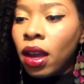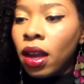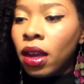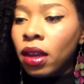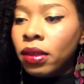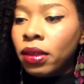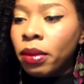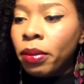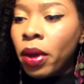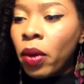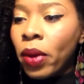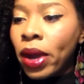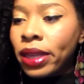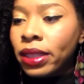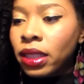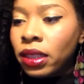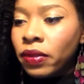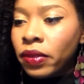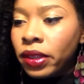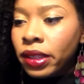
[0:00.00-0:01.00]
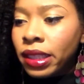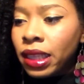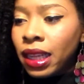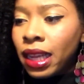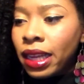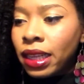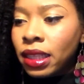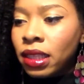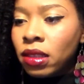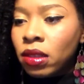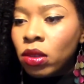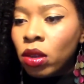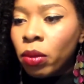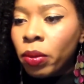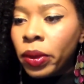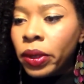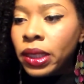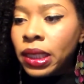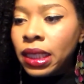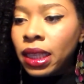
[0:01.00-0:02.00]
Derma White Exfoliating Lightening
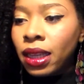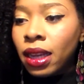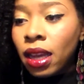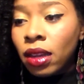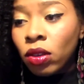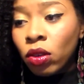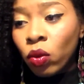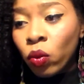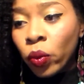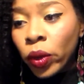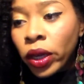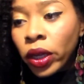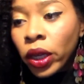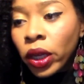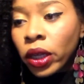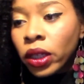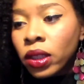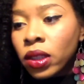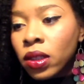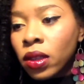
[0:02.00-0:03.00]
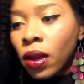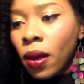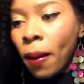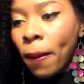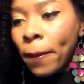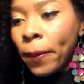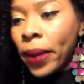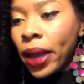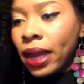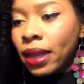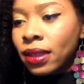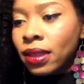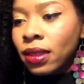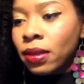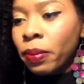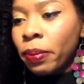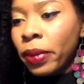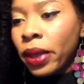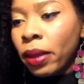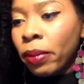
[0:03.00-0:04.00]
Soap contains hydroquinone to combat
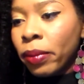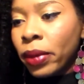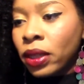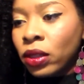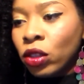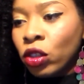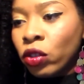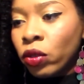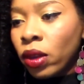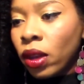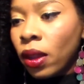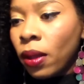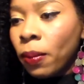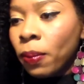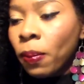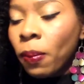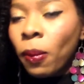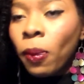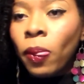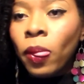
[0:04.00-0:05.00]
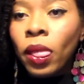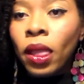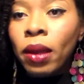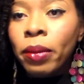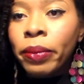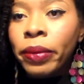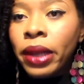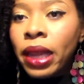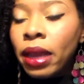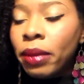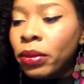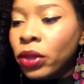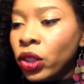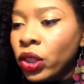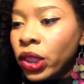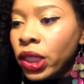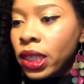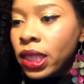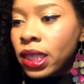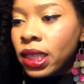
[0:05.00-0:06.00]
pigmentary
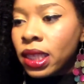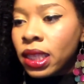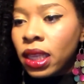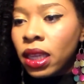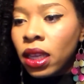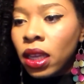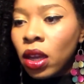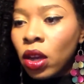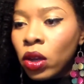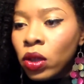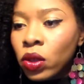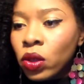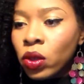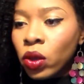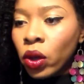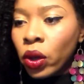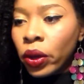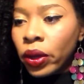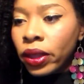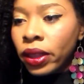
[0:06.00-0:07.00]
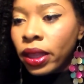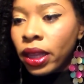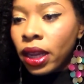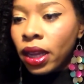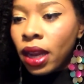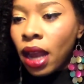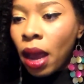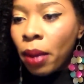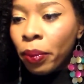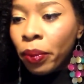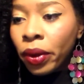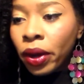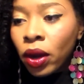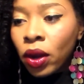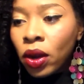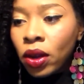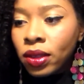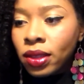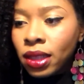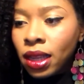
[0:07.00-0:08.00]
blemishes. It also contains
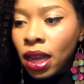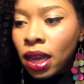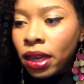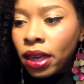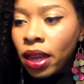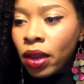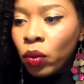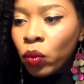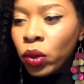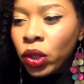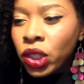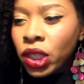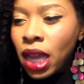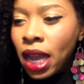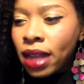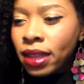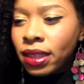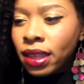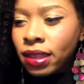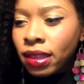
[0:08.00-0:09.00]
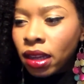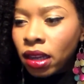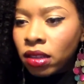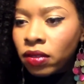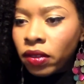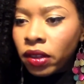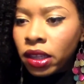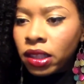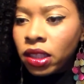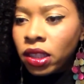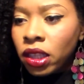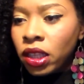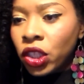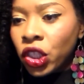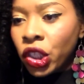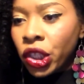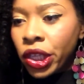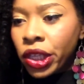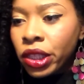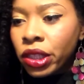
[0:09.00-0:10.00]
apricot kernel, which acts as an exfoliating
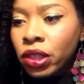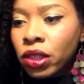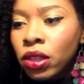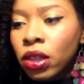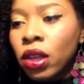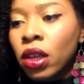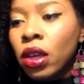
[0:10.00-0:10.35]
agent